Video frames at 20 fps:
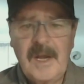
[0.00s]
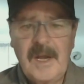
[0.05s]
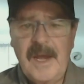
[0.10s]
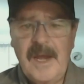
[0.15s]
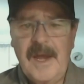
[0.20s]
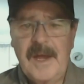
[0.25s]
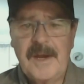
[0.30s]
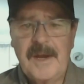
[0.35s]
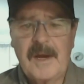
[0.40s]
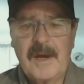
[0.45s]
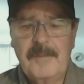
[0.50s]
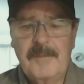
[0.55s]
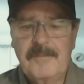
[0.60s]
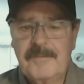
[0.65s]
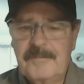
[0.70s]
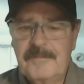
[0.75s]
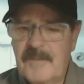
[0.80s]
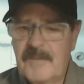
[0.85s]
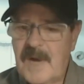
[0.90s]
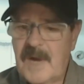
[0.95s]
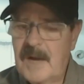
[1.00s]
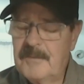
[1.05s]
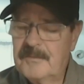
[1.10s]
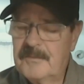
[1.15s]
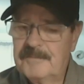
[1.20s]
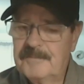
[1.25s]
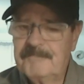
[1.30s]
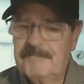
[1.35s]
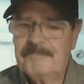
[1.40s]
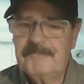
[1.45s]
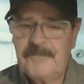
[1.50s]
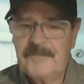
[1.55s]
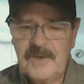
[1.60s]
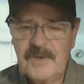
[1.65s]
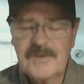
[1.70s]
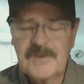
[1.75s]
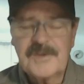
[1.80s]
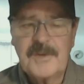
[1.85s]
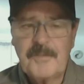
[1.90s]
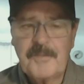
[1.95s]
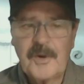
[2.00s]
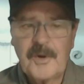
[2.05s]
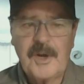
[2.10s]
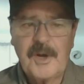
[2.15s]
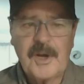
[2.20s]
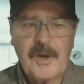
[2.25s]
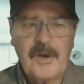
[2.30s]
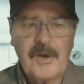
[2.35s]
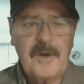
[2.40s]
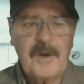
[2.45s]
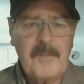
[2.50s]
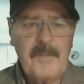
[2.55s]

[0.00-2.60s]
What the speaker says: and I'm usually pretty good.